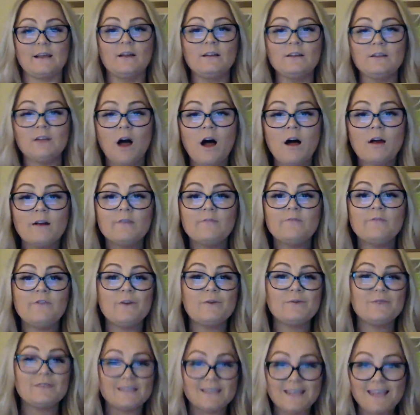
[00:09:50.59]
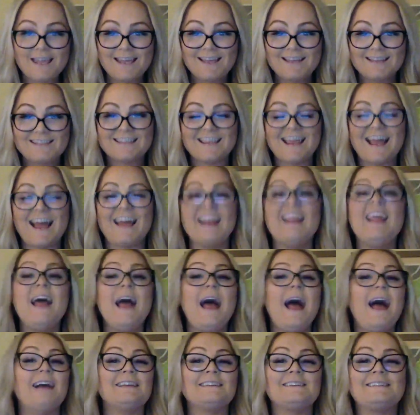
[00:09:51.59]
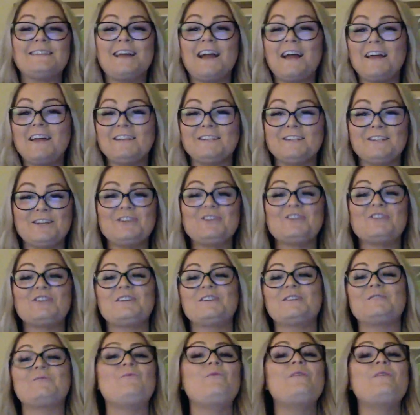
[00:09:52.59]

a lot of those things that as dietitians,